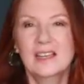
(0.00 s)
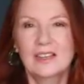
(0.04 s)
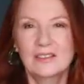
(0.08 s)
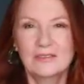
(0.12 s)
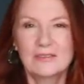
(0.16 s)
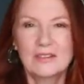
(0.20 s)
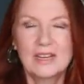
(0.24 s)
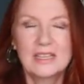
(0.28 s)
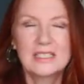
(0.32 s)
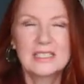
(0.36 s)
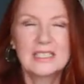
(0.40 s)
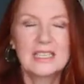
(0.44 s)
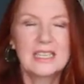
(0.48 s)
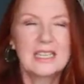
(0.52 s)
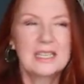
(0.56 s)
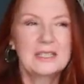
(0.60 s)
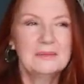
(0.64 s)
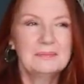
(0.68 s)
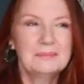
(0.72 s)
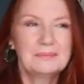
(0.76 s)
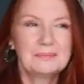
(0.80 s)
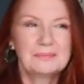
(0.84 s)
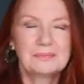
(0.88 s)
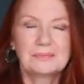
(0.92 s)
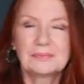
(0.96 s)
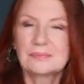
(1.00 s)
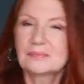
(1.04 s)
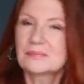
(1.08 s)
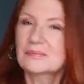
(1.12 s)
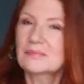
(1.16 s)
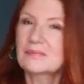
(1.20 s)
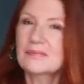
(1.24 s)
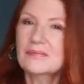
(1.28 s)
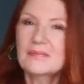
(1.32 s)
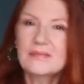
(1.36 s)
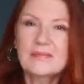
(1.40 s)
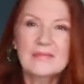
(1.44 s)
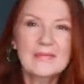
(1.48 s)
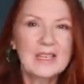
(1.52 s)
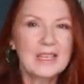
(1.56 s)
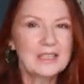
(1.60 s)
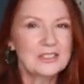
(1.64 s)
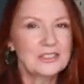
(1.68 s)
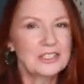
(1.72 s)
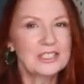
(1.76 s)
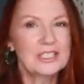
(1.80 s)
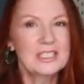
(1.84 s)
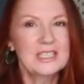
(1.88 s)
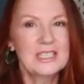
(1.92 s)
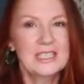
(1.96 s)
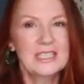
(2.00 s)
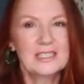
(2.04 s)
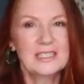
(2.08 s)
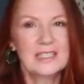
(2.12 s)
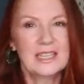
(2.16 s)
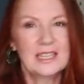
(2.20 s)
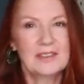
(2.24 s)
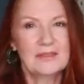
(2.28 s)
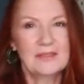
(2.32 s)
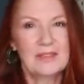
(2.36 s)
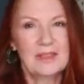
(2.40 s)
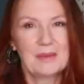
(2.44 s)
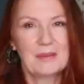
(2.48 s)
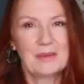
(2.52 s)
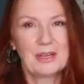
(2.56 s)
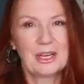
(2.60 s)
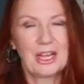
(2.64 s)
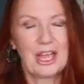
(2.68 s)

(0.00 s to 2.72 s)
ready, just need to give them a